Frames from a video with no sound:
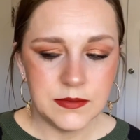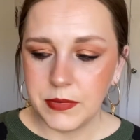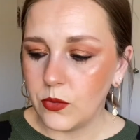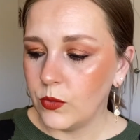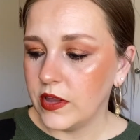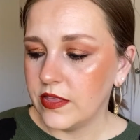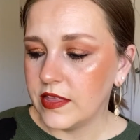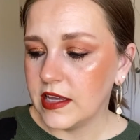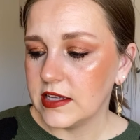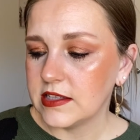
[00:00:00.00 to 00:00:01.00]
but with
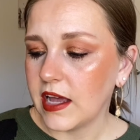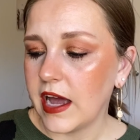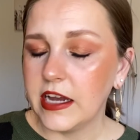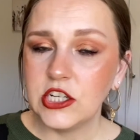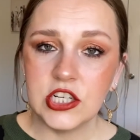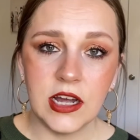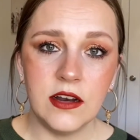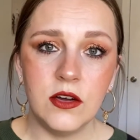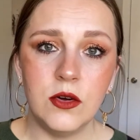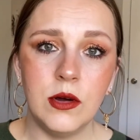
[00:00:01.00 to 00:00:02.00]
this
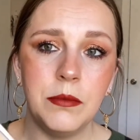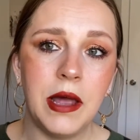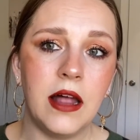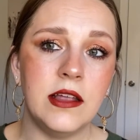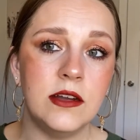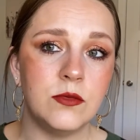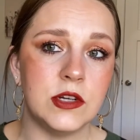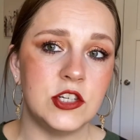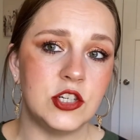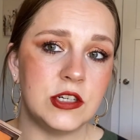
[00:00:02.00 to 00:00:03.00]
eyeshadow palette,
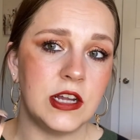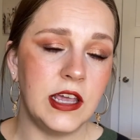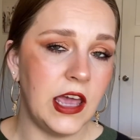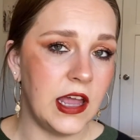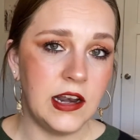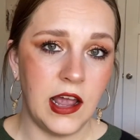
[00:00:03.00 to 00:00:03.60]
which again,